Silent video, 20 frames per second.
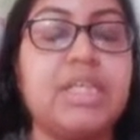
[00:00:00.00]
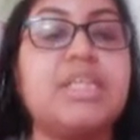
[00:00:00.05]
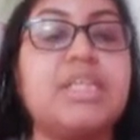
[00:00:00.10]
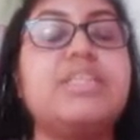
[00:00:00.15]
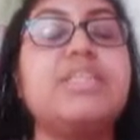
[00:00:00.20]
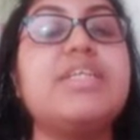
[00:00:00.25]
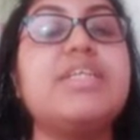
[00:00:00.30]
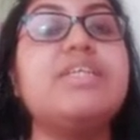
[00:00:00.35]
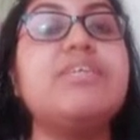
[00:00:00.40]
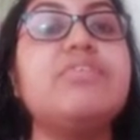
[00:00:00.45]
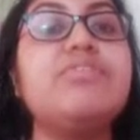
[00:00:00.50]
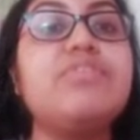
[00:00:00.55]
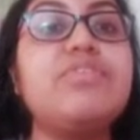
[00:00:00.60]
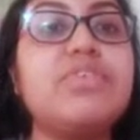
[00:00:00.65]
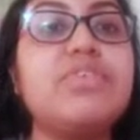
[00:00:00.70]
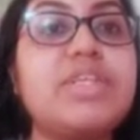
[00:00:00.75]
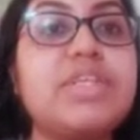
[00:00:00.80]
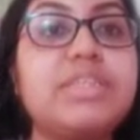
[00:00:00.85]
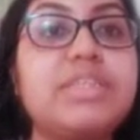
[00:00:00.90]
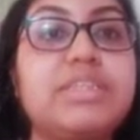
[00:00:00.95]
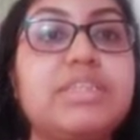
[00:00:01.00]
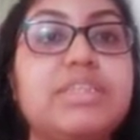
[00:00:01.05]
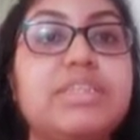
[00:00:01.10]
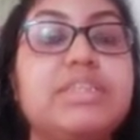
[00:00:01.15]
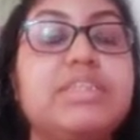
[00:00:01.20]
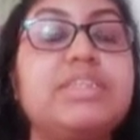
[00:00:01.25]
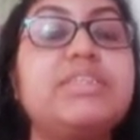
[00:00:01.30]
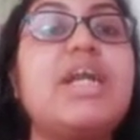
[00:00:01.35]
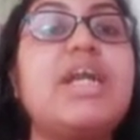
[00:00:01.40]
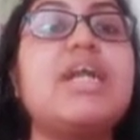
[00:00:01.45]
The
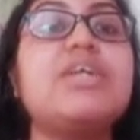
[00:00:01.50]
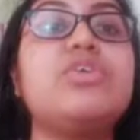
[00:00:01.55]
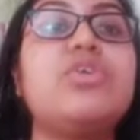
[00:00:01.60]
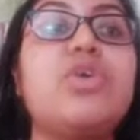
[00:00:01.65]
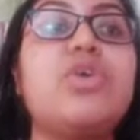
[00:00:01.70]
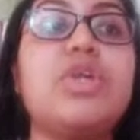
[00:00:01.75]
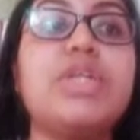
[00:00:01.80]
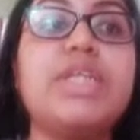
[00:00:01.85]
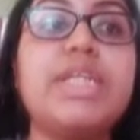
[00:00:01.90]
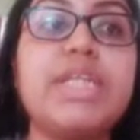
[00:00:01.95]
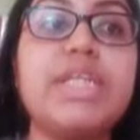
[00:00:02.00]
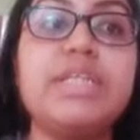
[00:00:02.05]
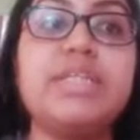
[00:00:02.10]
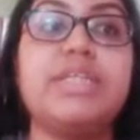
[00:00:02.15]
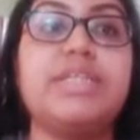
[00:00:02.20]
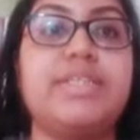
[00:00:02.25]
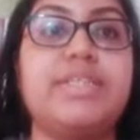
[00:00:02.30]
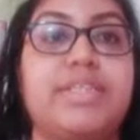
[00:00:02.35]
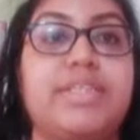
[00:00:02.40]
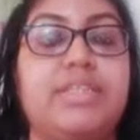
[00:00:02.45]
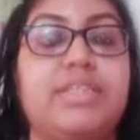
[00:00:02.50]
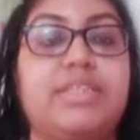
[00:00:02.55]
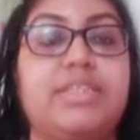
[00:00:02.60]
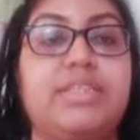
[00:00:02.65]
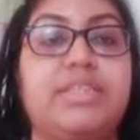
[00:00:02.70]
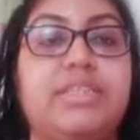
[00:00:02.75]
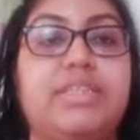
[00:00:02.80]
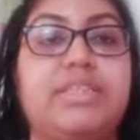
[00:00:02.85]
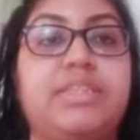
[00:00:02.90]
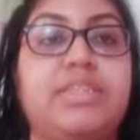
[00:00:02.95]
influencers are content
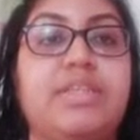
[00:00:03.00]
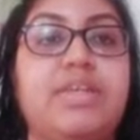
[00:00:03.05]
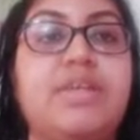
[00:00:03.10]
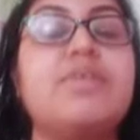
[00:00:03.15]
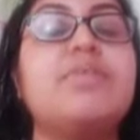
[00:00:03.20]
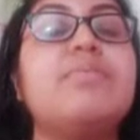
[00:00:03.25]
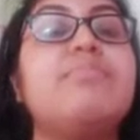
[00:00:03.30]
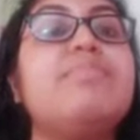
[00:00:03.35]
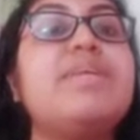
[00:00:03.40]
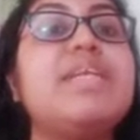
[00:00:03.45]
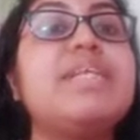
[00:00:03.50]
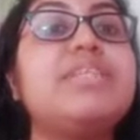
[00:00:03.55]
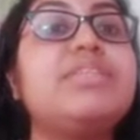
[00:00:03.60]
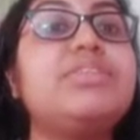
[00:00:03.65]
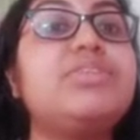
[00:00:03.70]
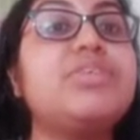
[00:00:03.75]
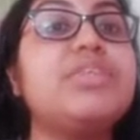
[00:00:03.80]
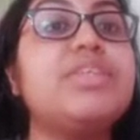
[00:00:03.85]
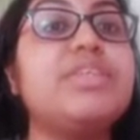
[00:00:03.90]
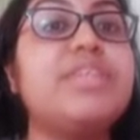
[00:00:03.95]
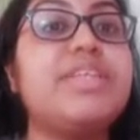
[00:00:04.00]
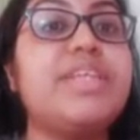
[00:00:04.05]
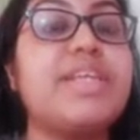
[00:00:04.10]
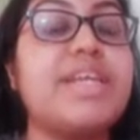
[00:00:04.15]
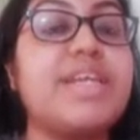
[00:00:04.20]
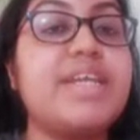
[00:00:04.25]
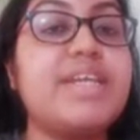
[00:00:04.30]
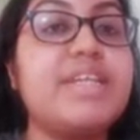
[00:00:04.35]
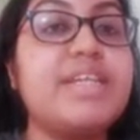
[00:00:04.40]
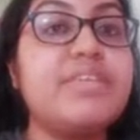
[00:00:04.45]
creators. Based on
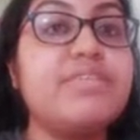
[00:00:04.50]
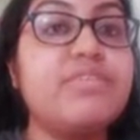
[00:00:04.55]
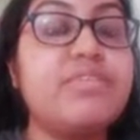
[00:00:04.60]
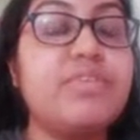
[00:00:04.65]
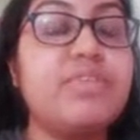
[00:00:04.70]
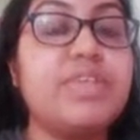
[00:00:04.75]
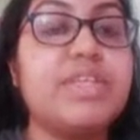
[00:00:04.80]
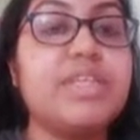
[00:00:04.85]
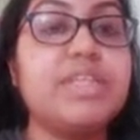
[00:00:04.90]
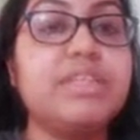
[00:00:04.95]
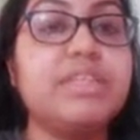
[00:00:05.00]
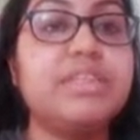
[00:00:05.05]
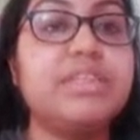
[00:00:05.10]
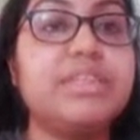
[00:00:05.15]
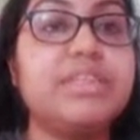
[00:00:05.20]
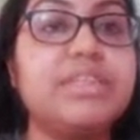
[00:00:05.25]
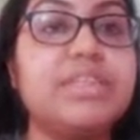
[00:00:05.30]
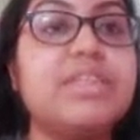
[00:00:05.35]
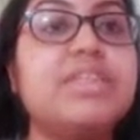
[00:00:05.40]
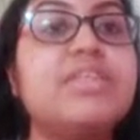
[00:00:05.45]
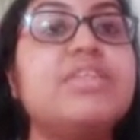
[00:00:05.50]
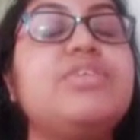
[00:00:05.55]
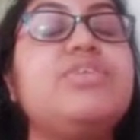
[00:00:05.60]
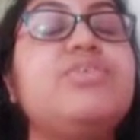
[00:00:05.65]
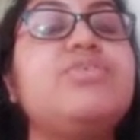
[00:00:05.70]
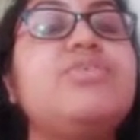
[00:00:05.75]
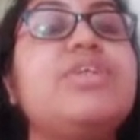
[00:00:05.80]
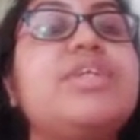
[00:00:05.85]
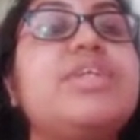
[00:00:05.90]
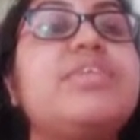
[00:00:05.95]
their influence,
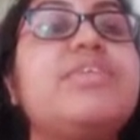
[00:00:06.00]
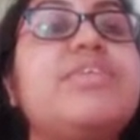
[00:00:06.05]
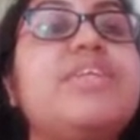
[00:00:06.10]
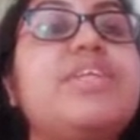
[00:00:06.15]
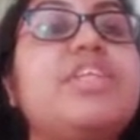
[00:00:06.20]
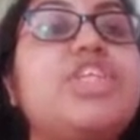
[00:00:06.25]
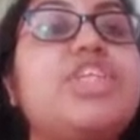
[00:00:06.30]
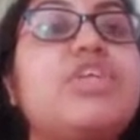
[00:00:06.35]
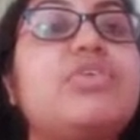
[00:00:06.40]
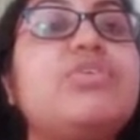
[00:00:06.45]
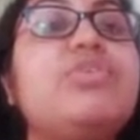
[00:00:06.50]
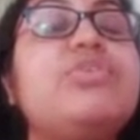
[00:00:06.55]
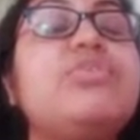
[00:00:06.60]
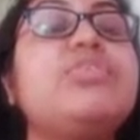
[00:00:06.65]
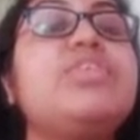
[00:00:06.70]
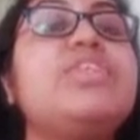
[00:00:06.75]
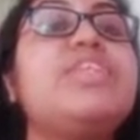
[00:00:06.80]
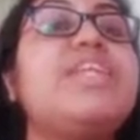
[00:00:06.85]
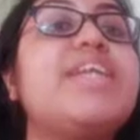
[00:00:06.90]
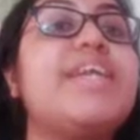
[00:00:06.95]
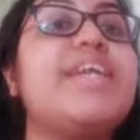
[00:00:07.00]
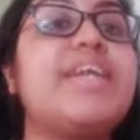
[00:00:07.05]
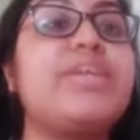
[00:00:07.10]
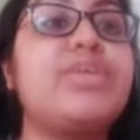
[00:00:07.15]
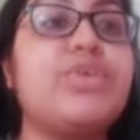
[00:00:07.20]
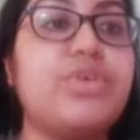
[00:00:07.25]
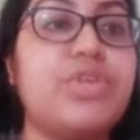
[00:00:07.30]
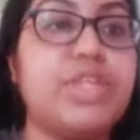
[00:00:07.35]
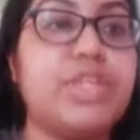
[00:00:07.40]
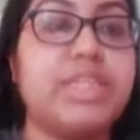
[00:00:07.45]
you can reach out to their
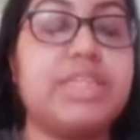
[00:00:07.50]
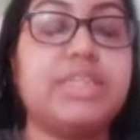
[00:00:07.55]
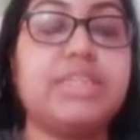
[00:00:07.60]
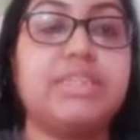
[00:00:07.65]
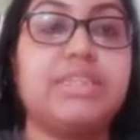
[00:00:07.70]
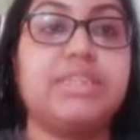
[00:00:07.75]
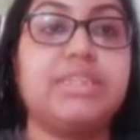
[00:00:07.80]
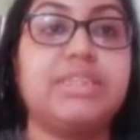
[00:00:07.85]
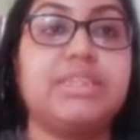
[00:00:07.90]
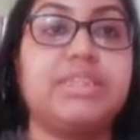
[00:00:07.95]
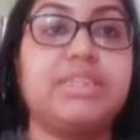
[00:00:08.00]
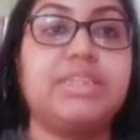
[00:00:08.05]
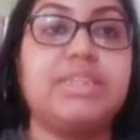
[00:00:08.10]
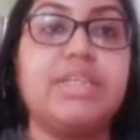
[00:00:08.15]
audiences.